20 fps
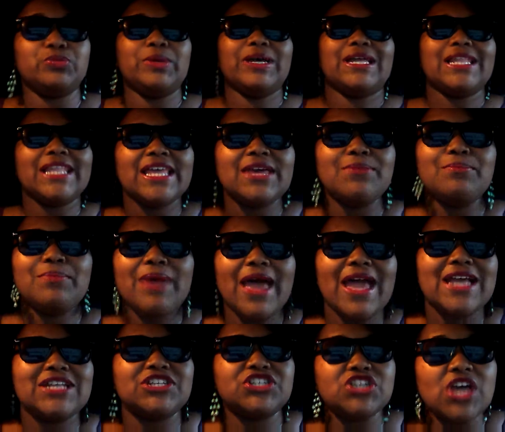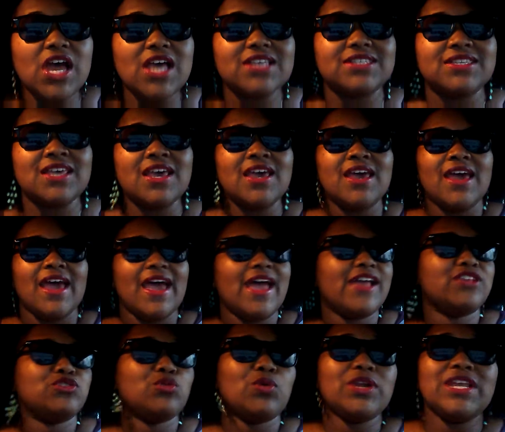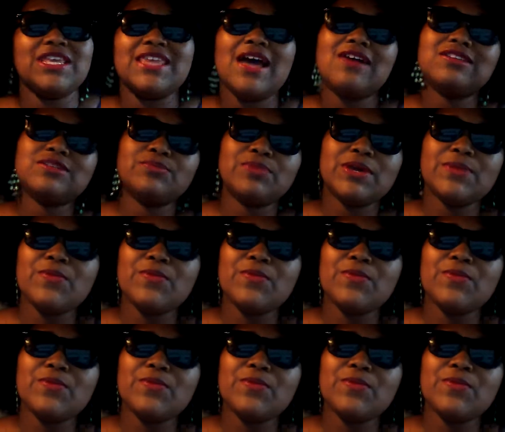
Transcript: but Glenn Beck just had 20,000